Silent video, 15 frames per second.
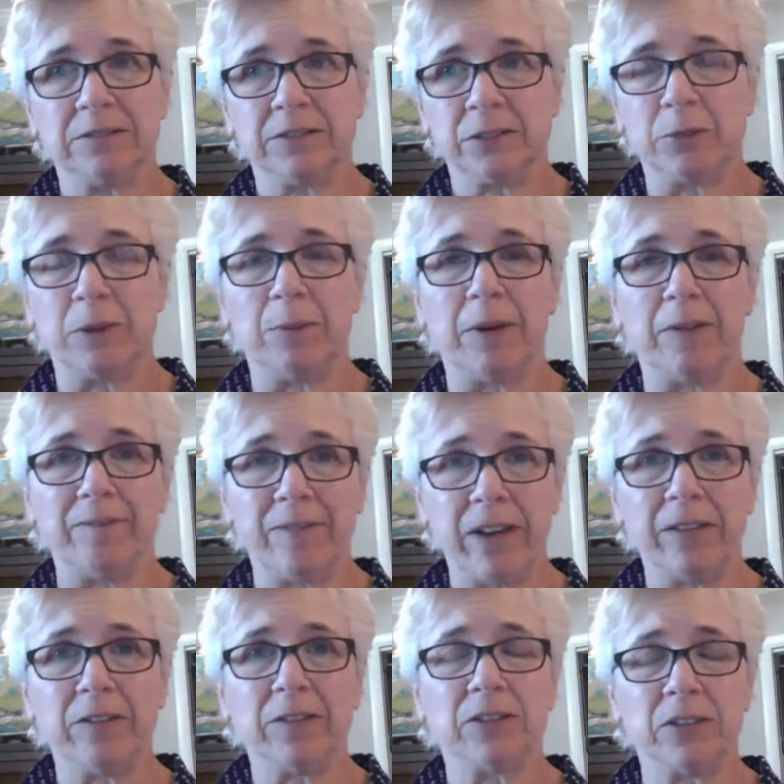It's one of my
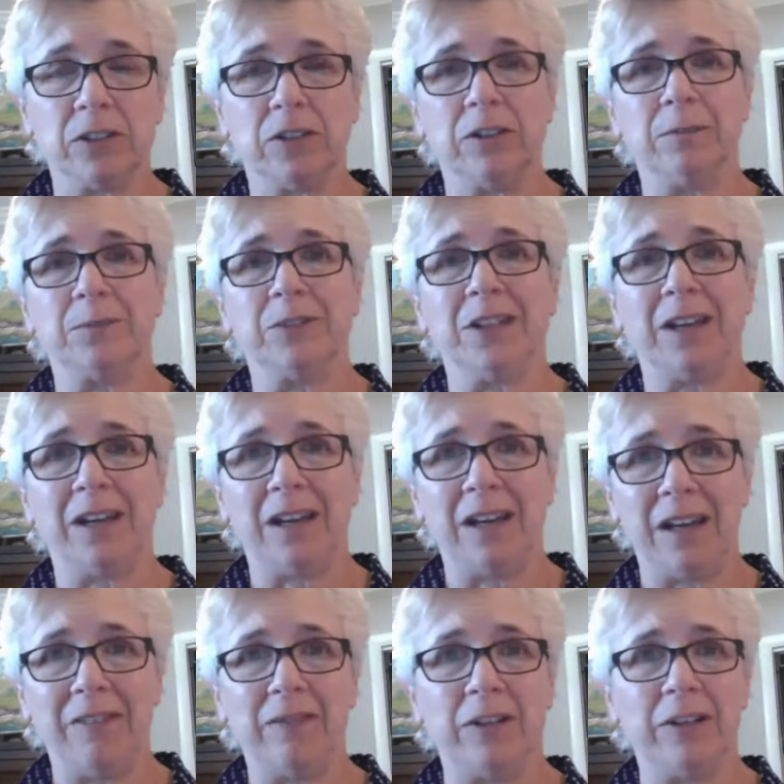favorite Psalms
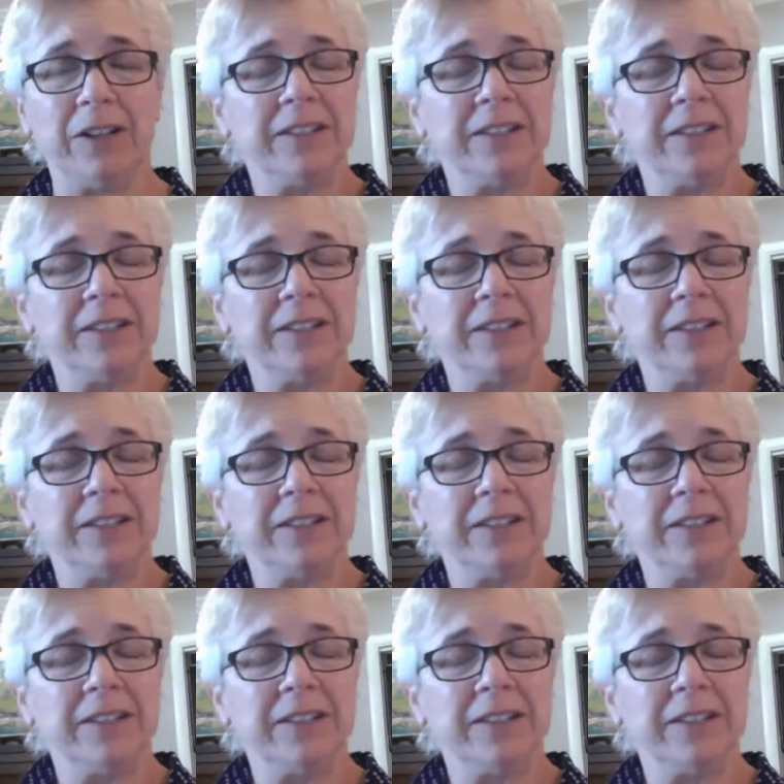ever.